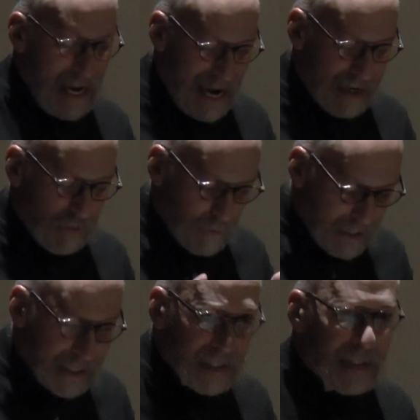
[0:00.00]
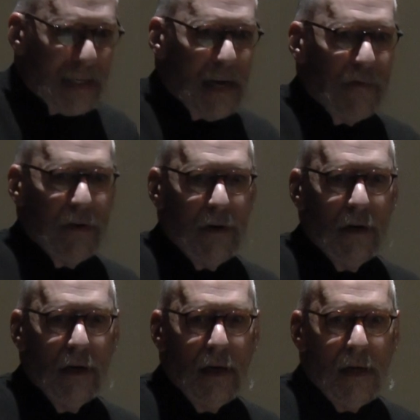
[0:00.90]
and risen Savior
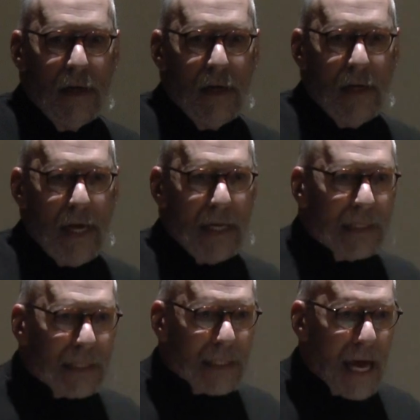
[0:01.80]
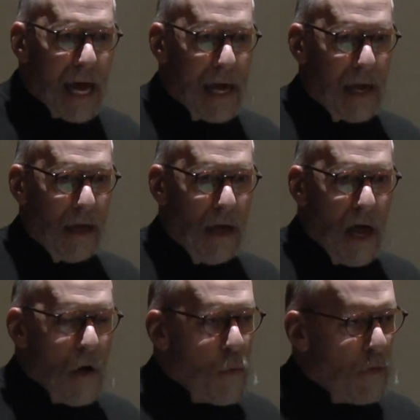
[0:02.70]
and say,
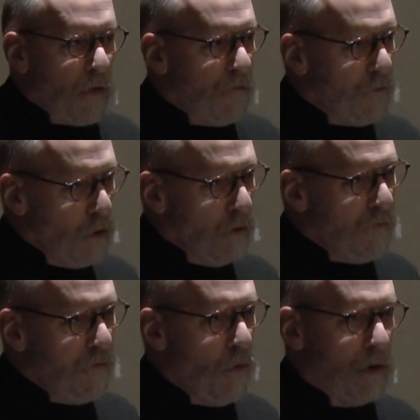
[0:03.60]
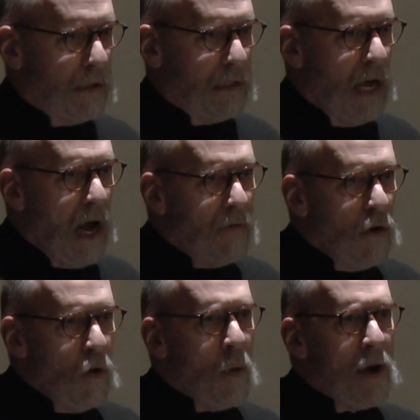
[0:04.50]
with the full force of
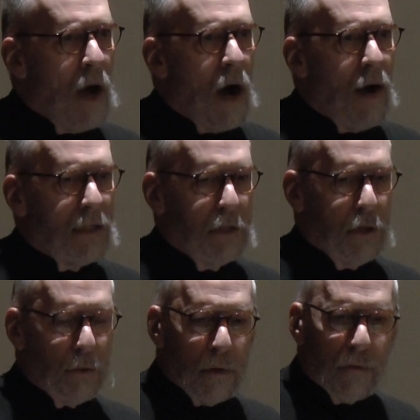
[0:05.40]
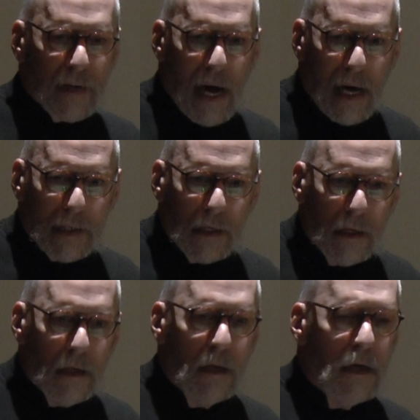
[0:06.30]
who we are as children of God,
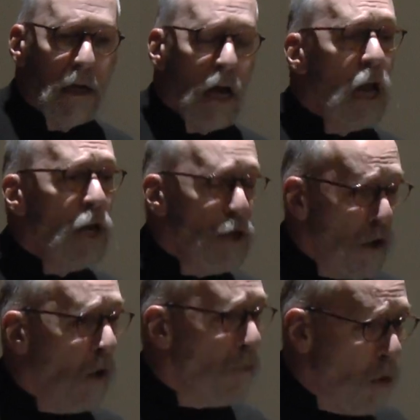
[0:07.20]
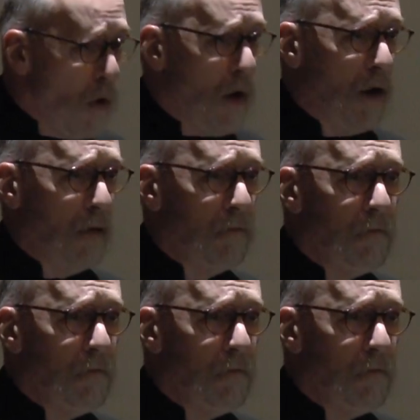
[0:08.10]
no more.